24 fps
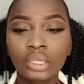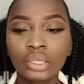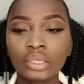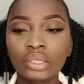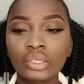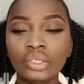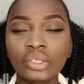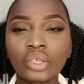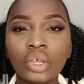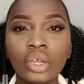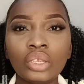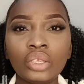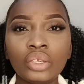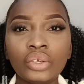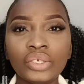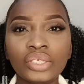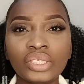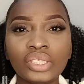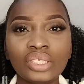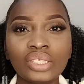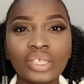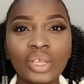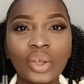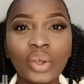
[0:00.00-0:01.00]
this color
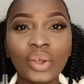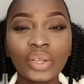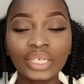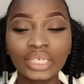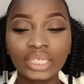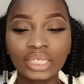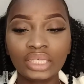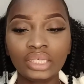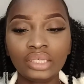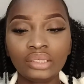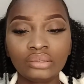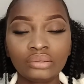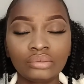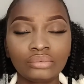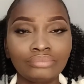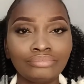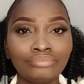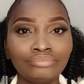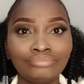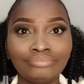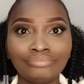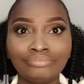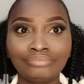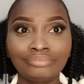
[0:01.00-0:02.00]
is honey,
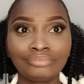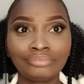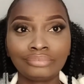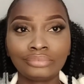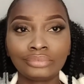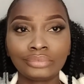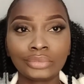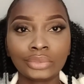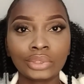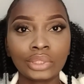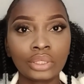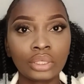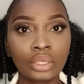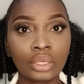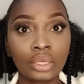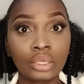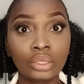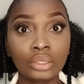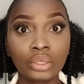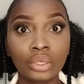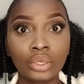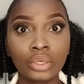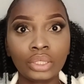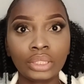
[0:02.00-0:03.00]

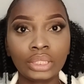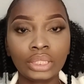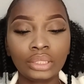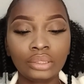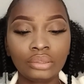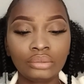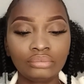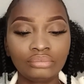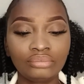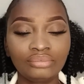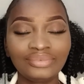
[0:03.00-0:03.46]
color honey.